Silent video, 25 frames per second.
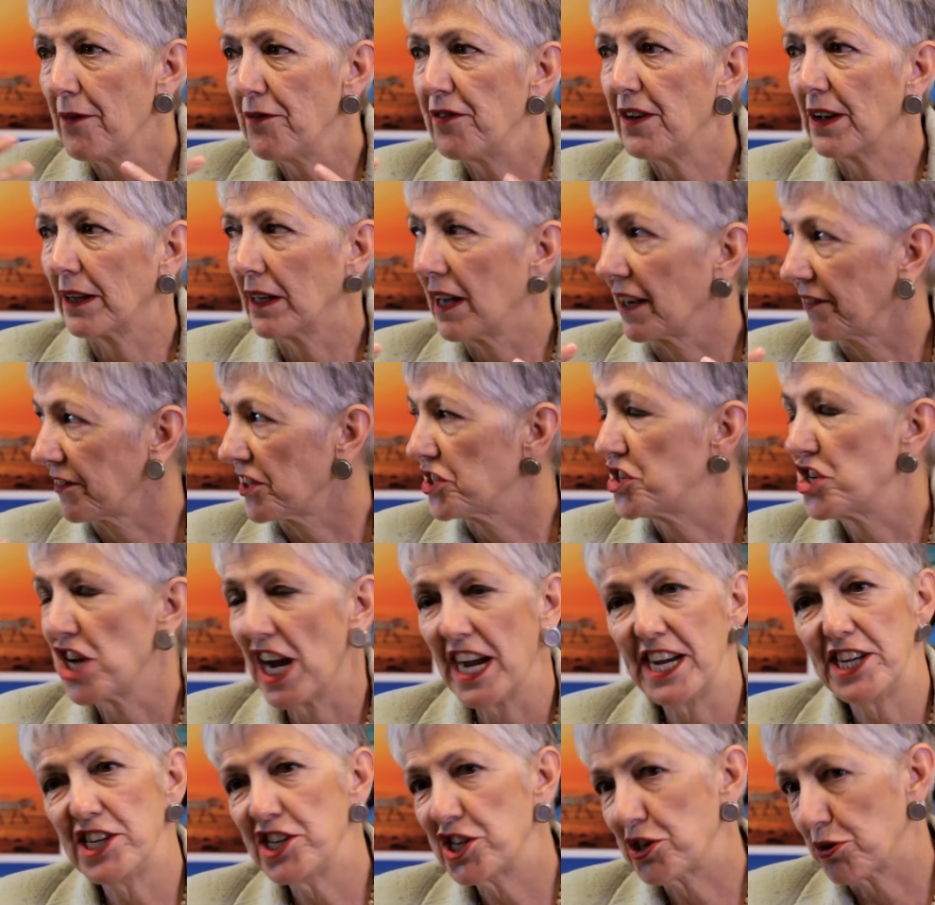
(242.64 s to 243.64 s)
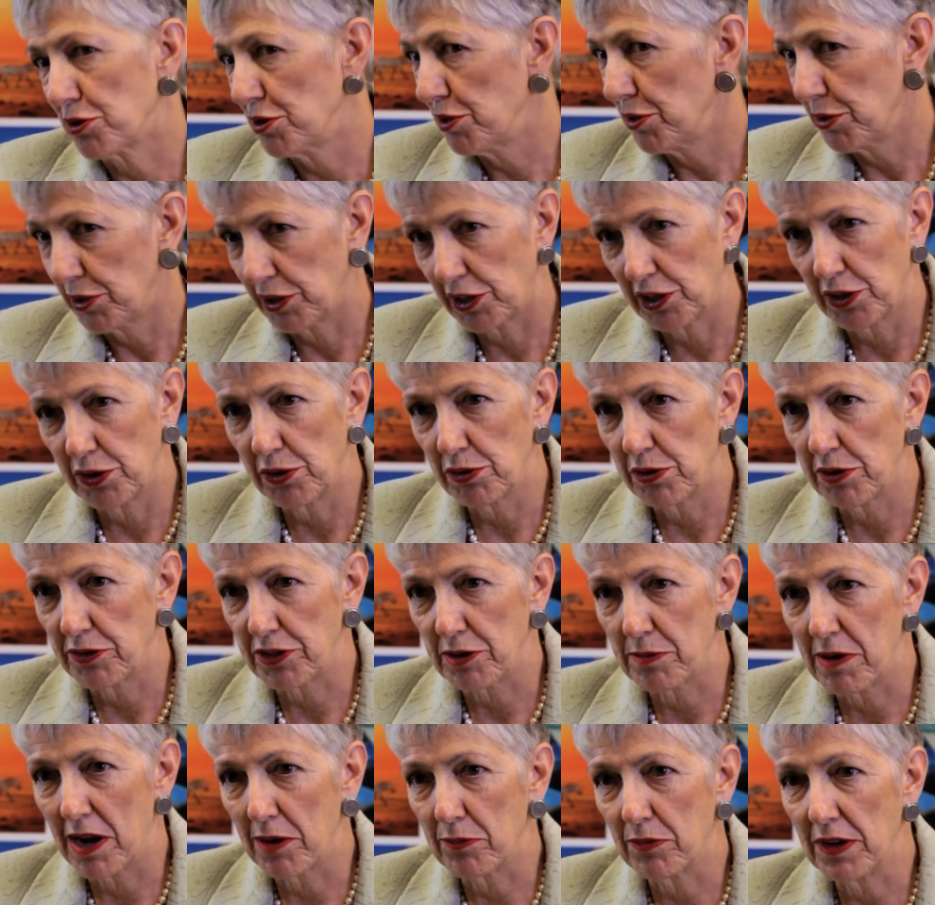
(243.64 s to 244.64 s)
feel like the change guru at
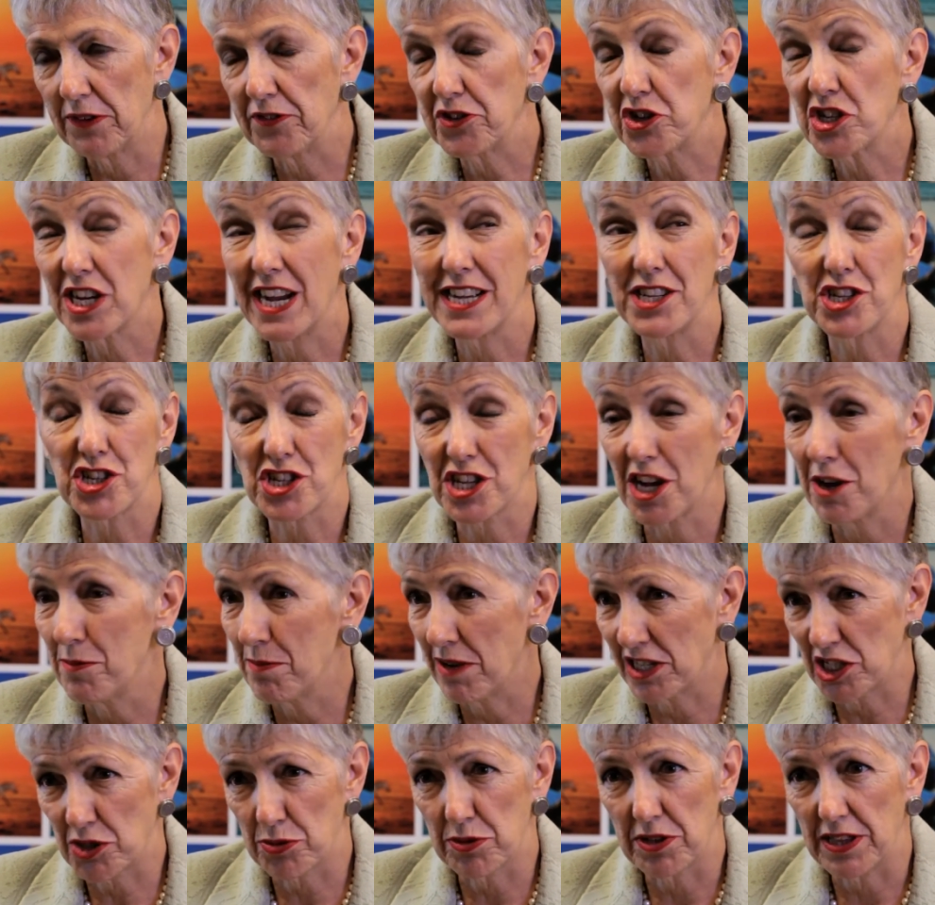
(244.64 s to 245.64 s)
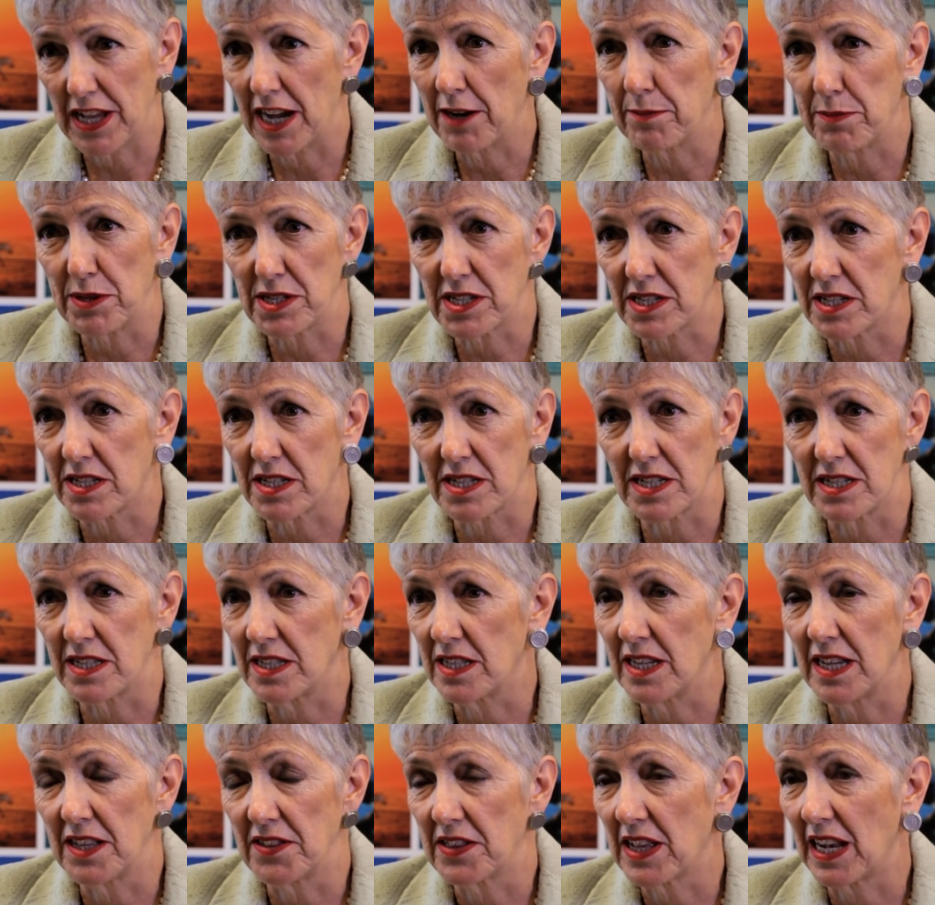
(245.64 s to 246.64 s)
the moment. We've changed so much with our business
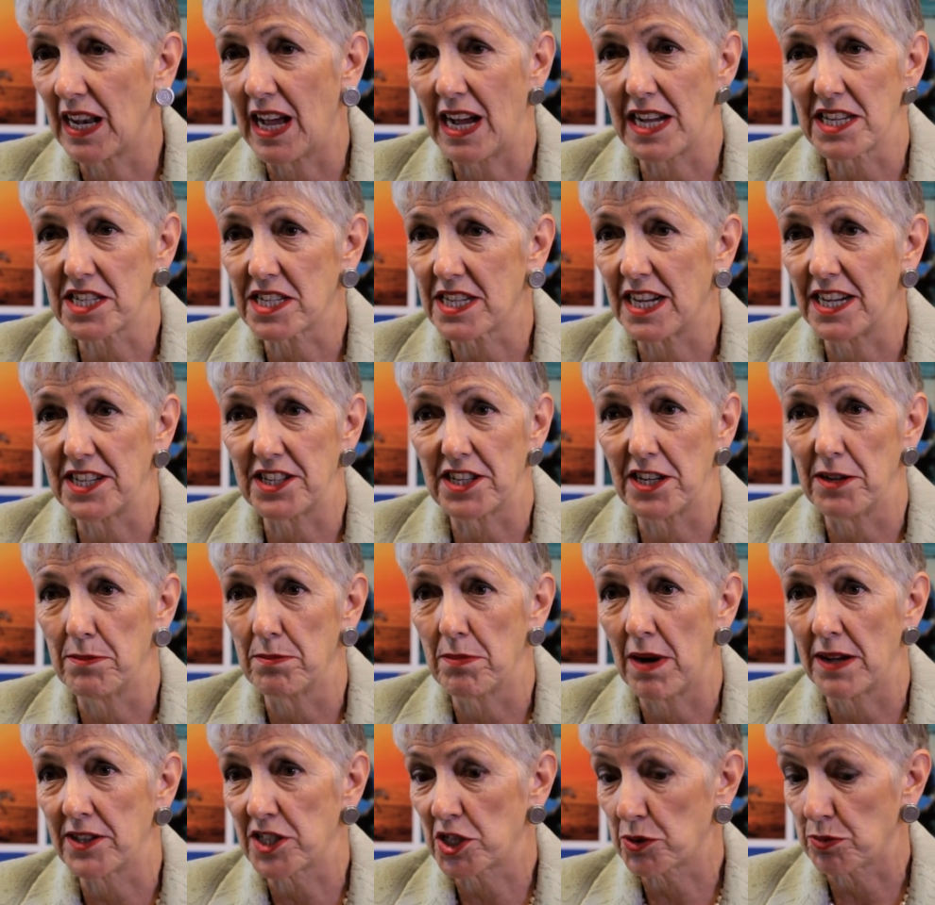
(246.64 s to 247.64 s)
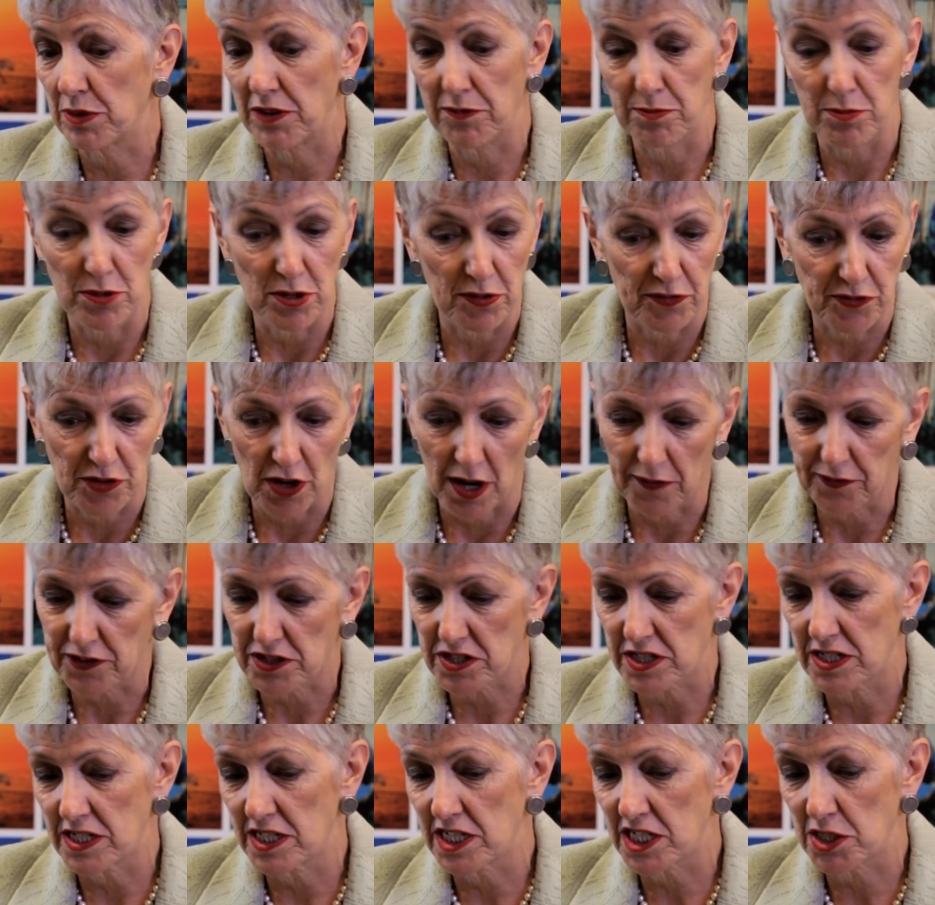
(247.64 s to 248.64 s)
in the last 18 months. We've moved
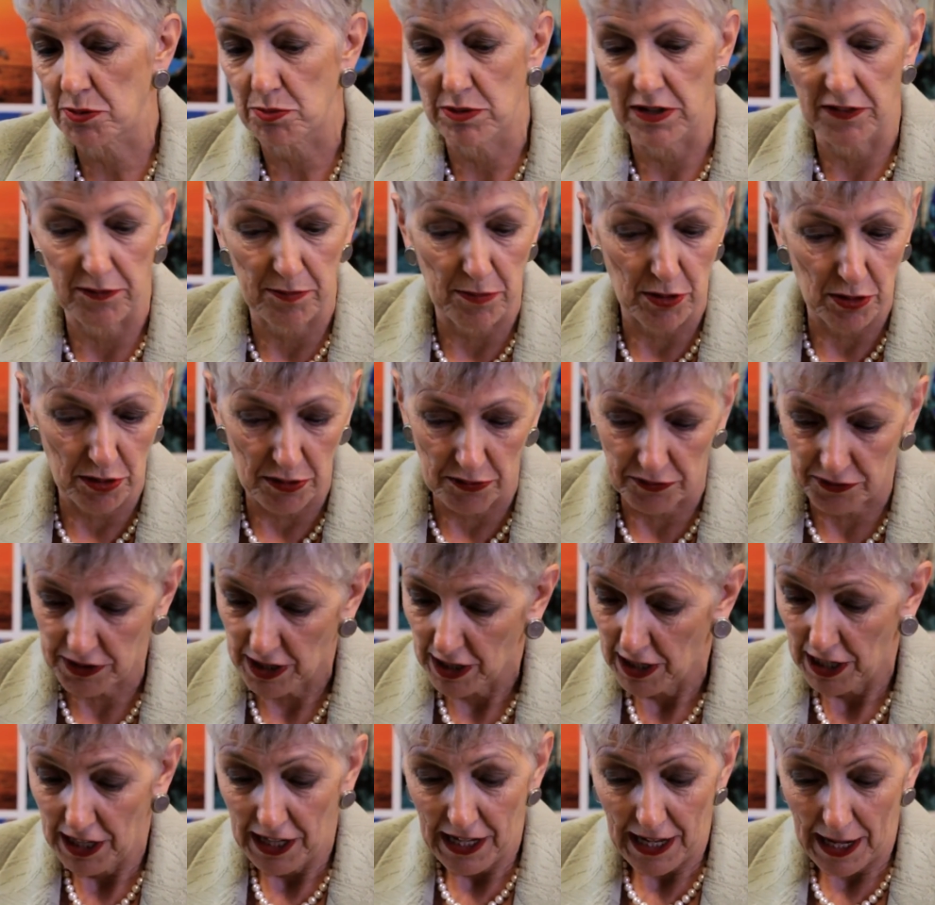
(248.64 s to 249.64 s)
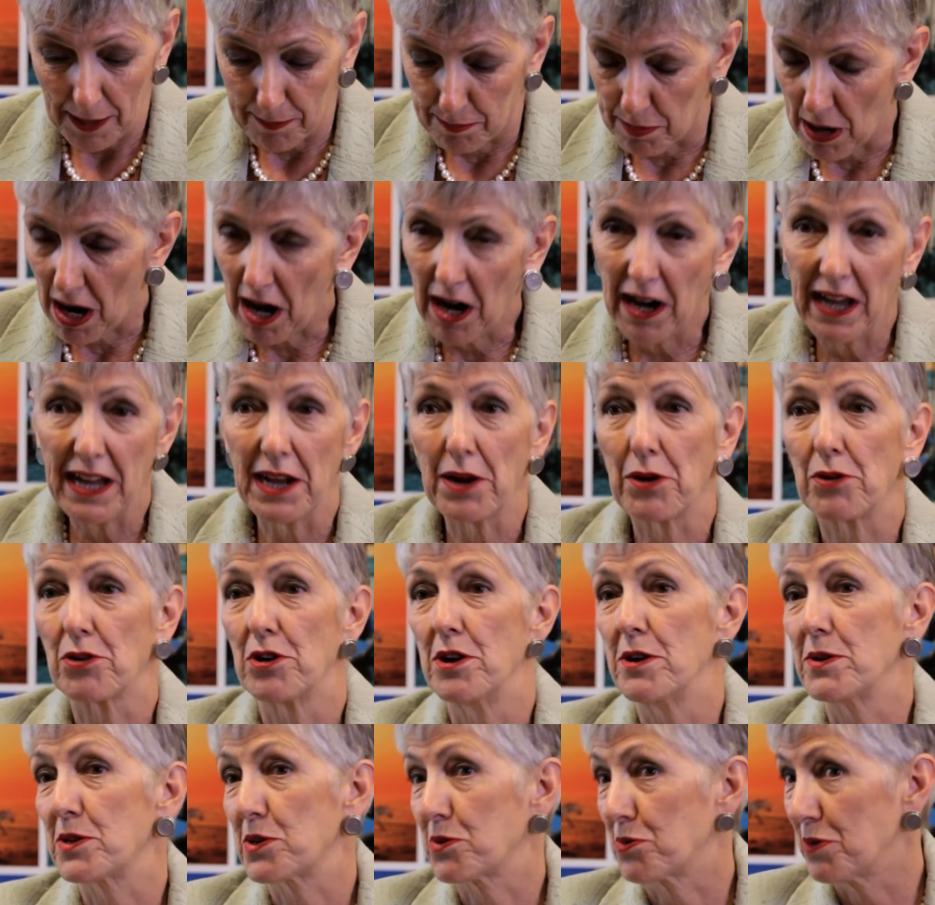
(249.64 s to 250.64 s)
offices, we've moved buying
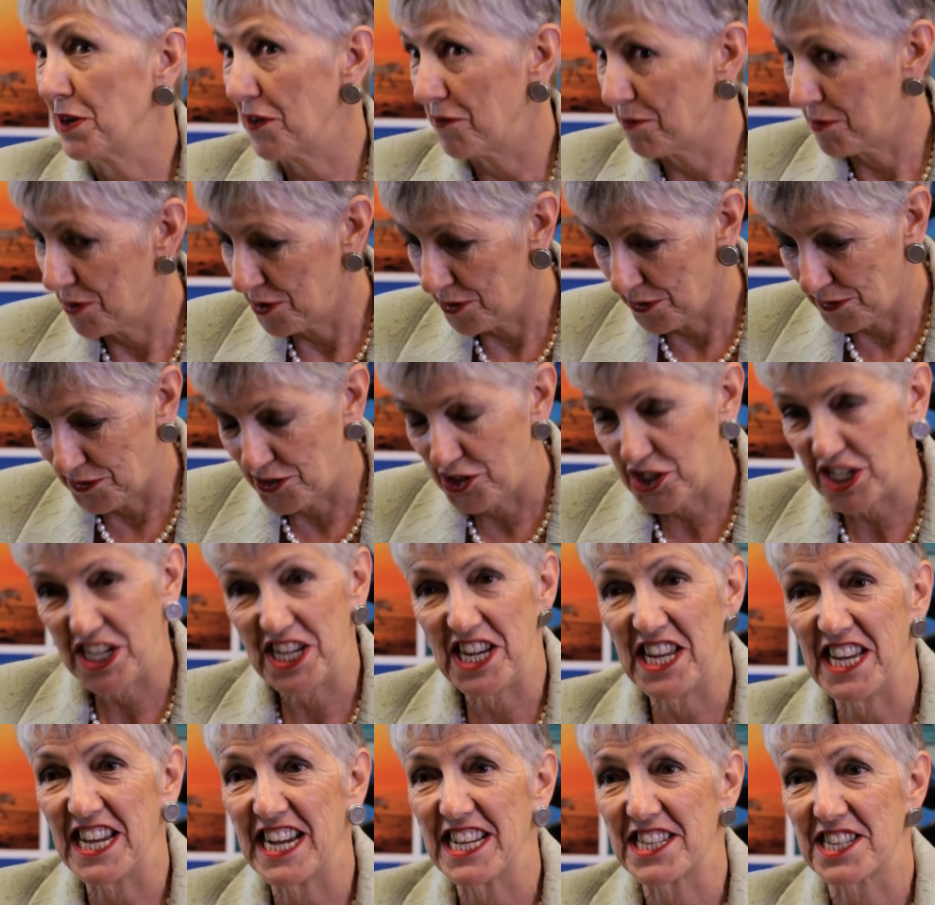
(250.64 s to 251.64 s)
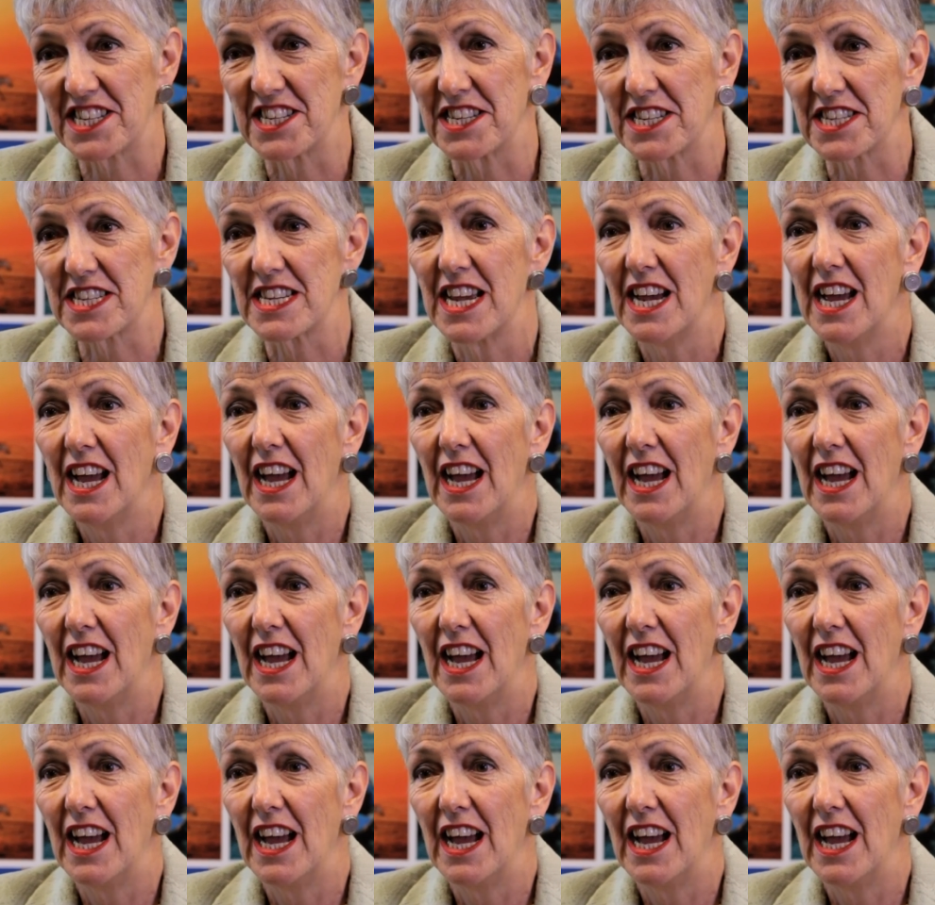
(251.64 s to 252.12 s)
groups, we've moved GDSs,